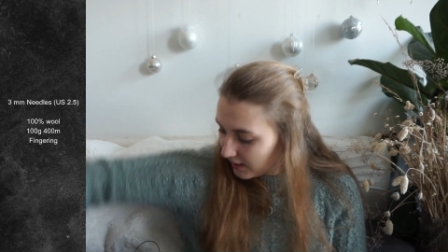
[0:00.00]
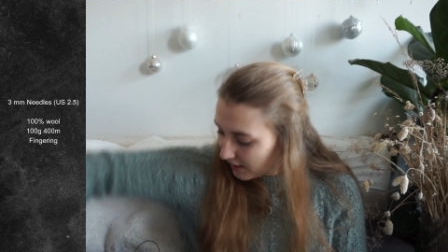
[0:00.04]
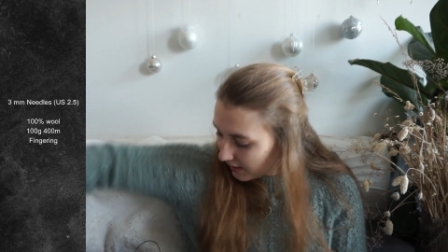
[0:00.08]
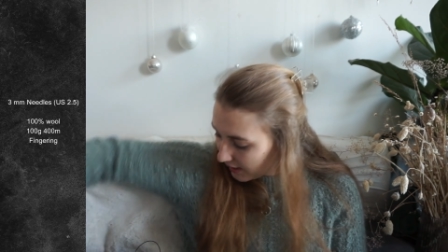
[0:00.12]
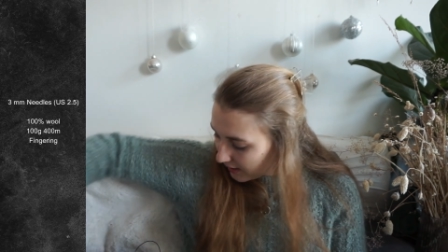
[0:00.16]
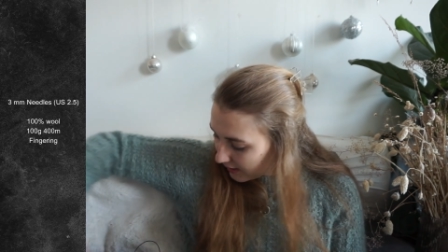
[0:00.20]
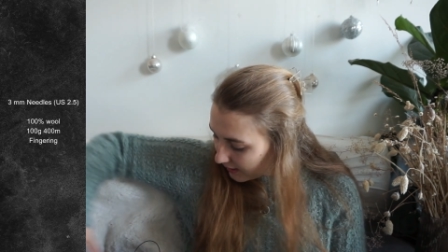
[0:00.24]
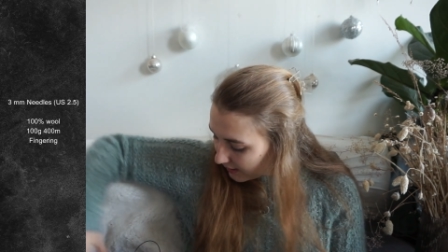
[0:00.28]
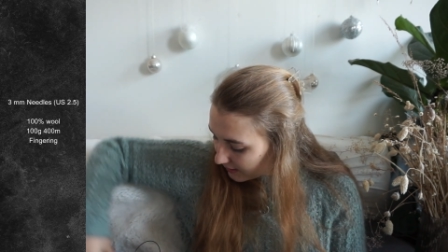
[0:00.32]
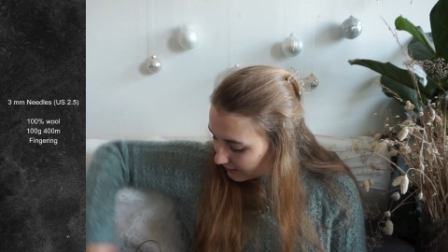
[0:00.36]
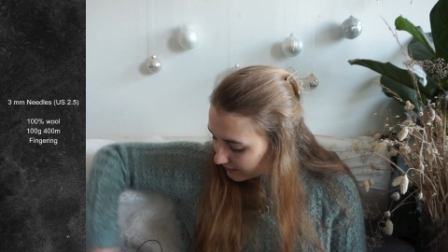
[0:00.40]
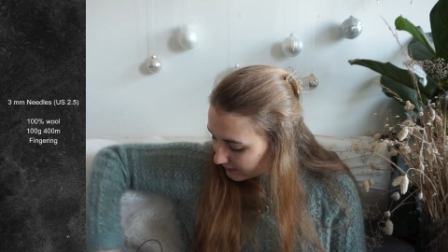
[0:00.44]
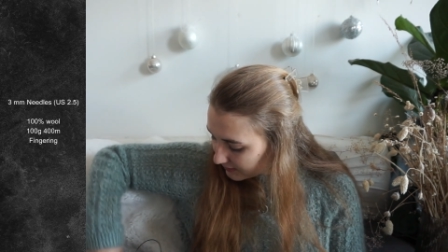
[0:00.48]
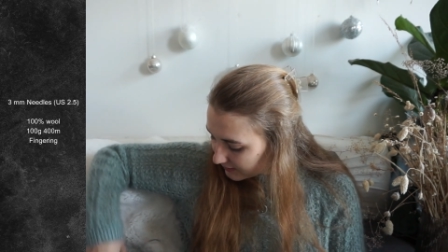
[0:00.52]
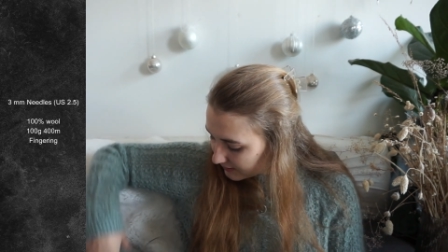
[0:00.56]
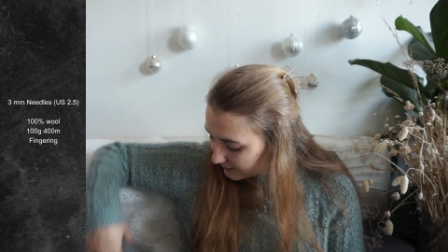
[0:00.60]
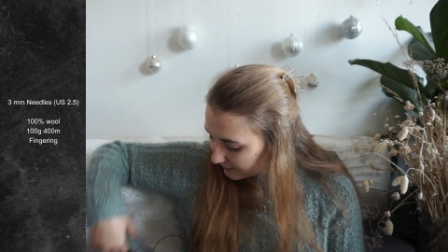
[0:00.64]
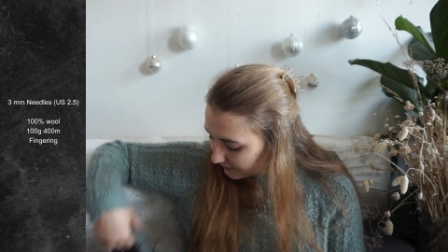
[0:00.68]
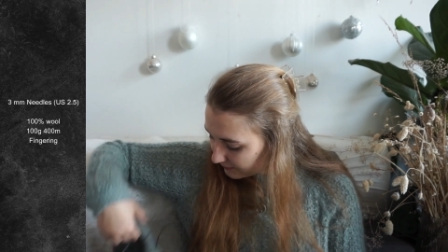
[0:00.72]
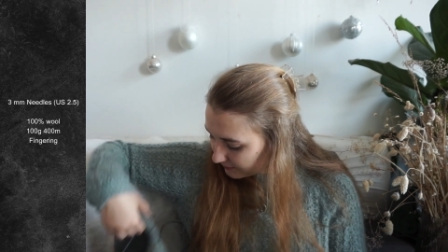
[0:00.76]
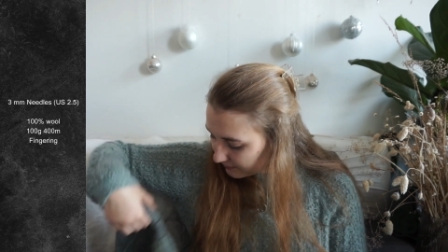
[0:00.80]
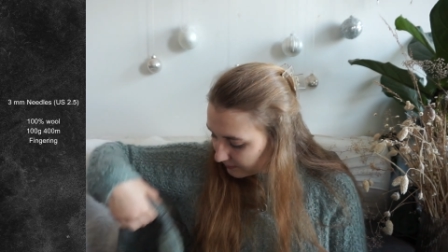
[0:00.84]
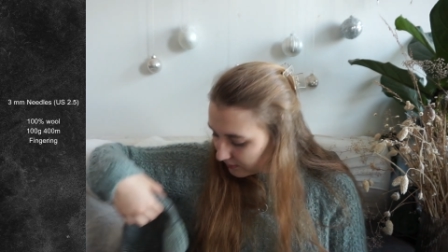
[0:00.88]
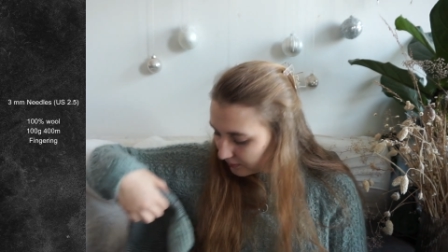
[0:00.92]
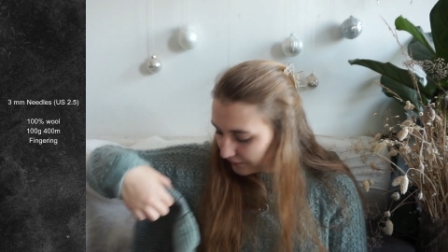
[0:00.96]
And
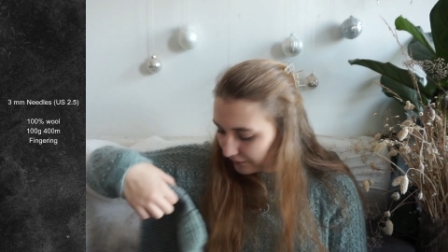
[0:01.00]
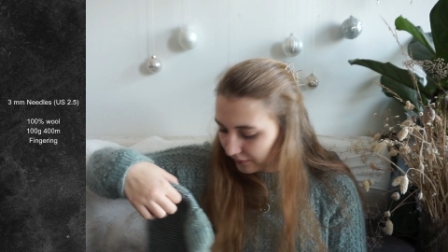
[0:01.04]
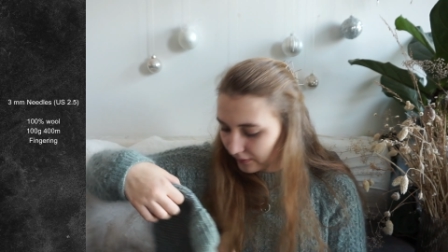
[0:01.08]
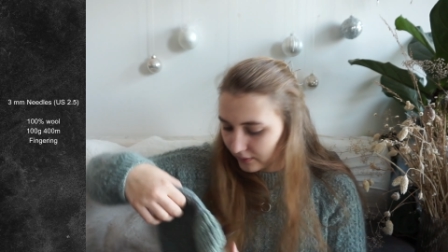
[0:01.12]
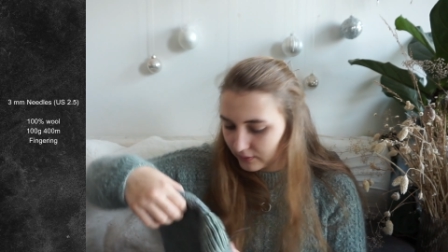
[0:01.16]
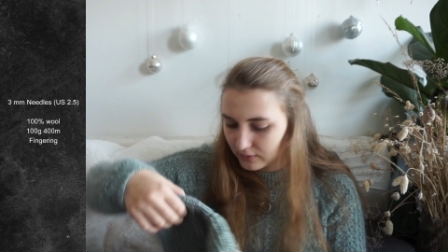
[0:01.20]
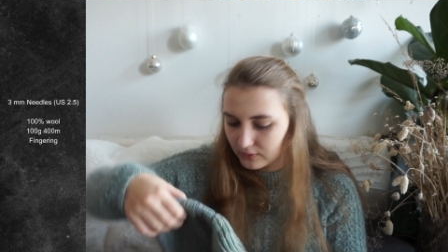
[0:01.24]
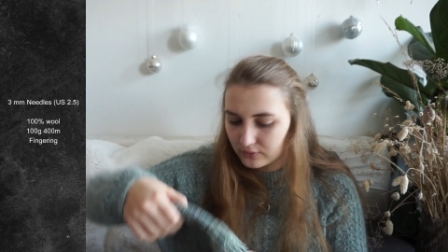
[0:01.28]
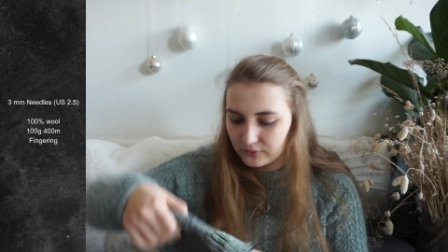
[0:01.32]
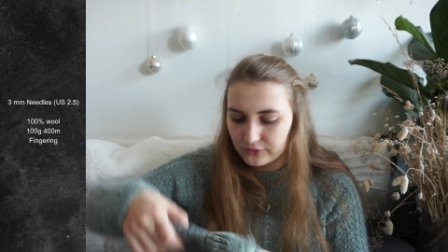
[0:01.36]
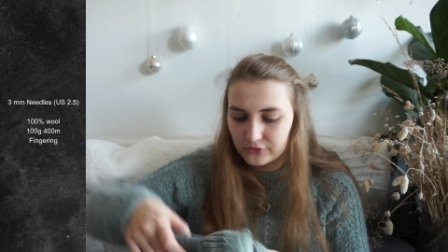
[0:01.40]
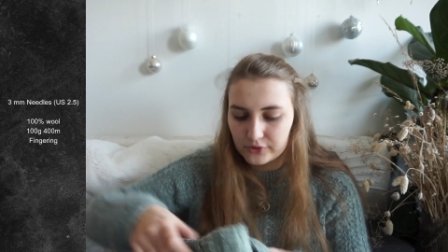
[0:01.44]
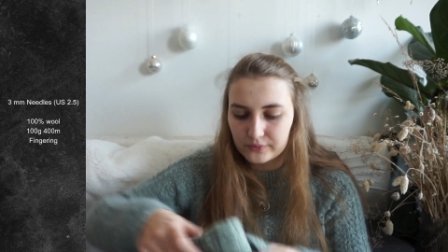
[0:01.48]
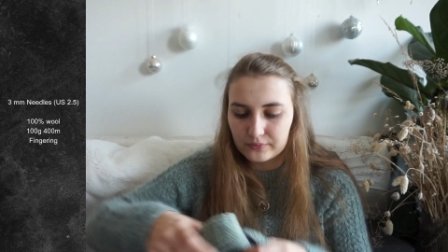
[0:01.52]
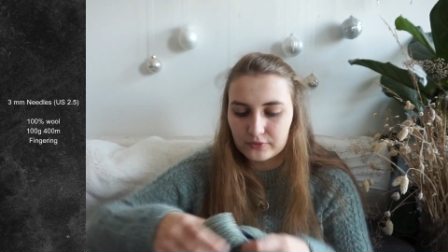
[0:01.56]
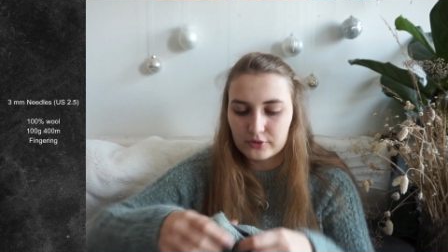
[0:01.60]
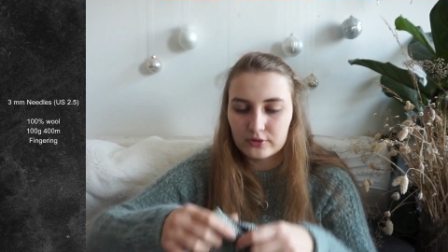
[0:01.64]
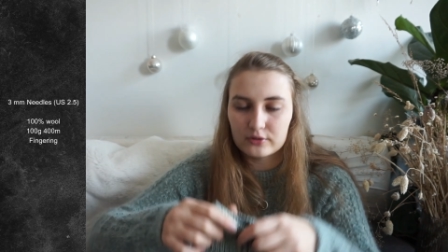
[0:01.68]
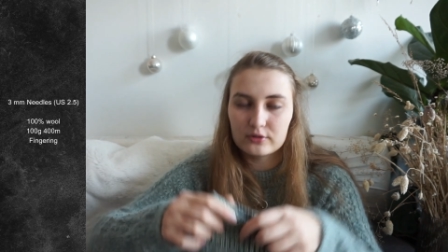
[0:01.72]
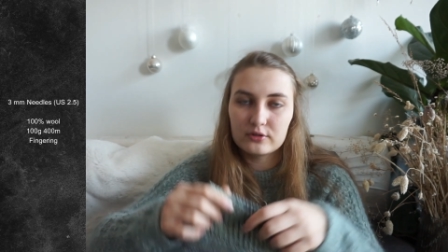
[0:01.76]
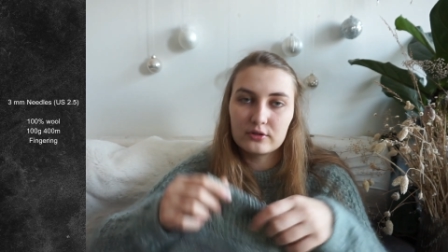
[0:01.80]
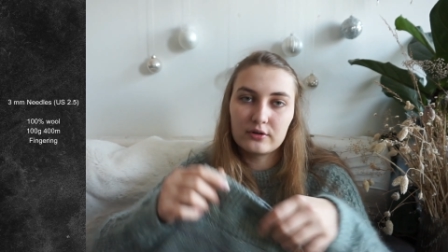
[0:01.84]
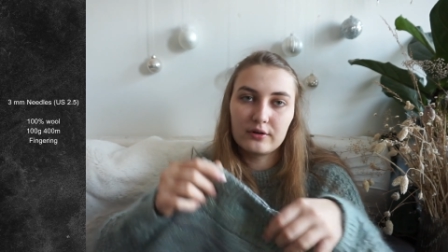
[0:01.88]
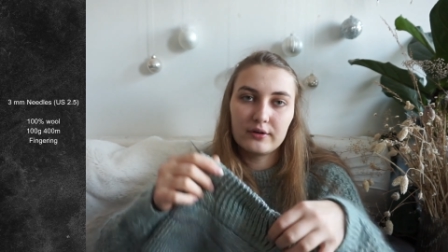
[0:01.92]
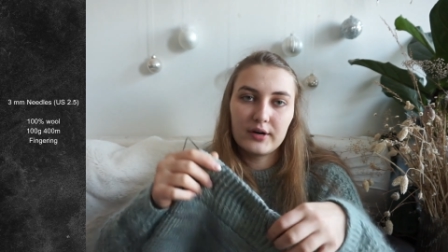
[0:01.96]
with the YouTube
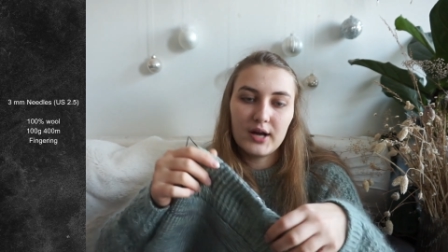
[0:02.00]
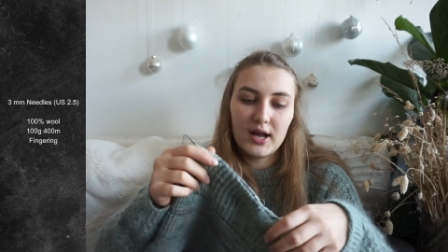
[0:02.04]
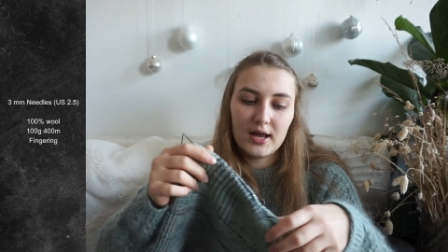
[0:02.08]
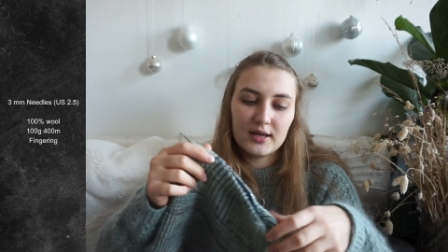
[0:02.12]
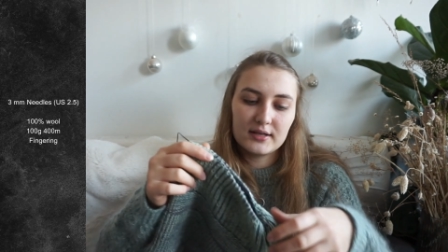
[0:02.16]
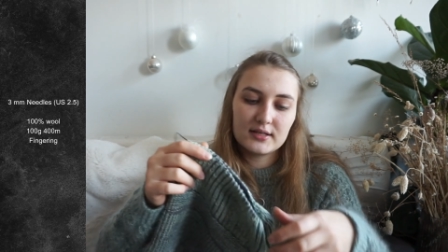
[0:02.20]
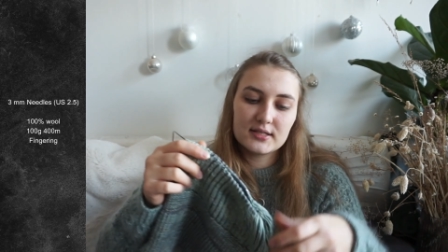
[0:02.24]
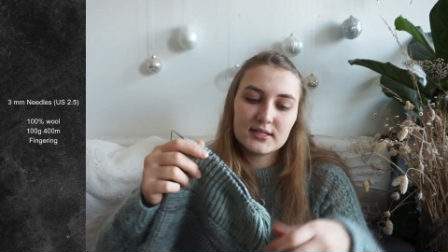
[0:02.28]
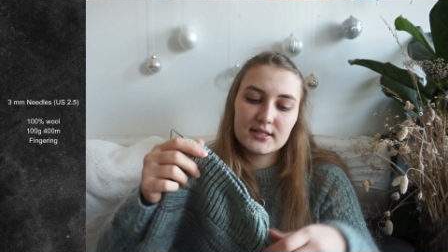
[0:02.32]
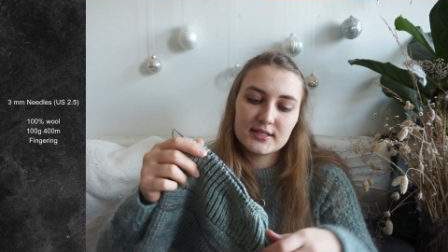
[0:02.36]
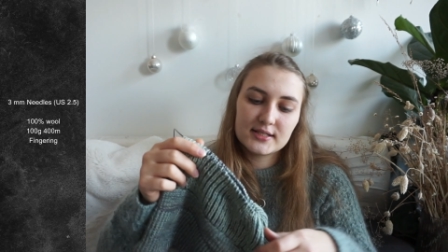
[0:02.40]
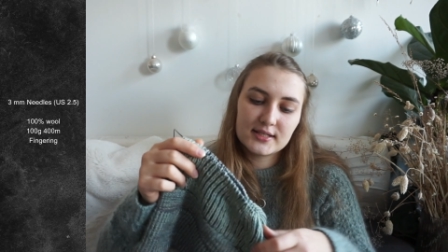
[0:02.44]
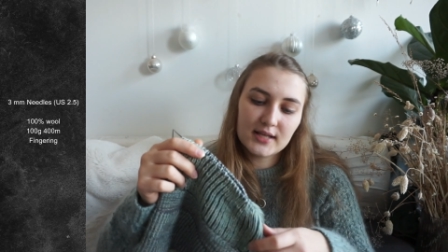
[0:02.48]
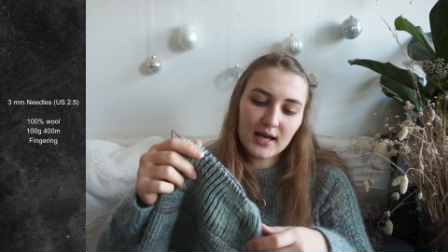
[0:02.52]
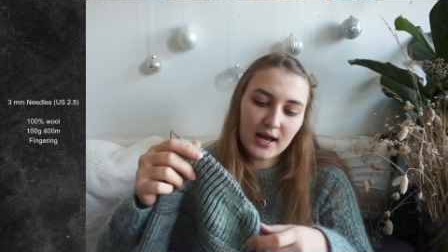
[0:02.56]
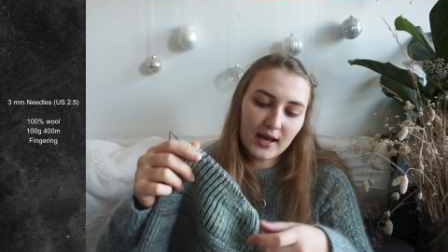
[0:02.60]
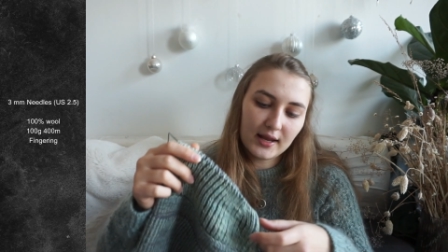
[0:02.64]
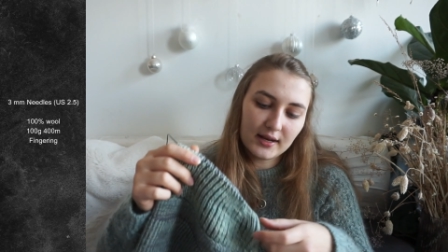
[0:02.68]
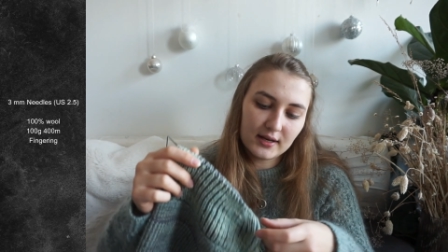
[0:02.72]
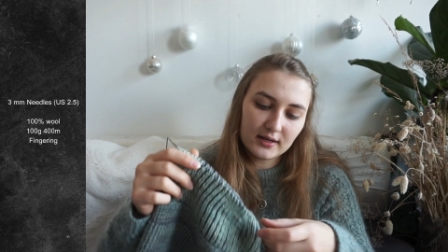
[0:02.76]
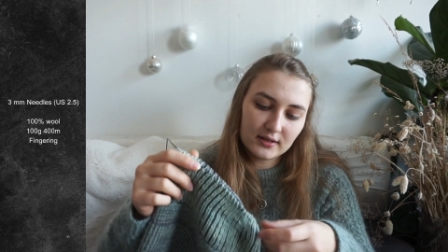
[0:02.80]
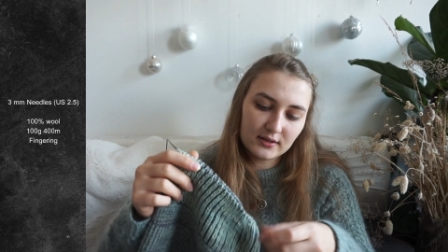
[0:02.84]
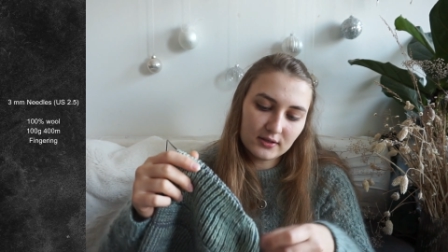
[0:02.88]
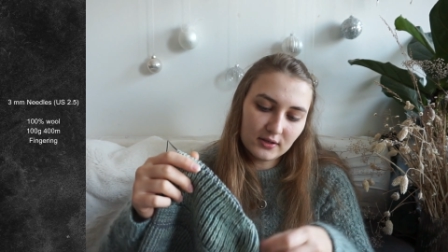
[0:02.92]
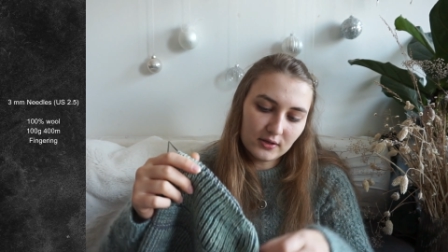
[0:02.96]
tutorial I
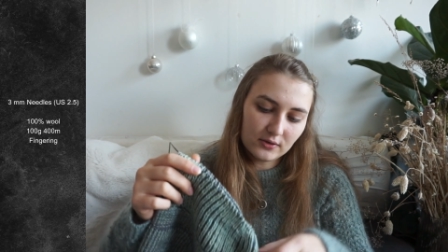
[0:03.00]
decided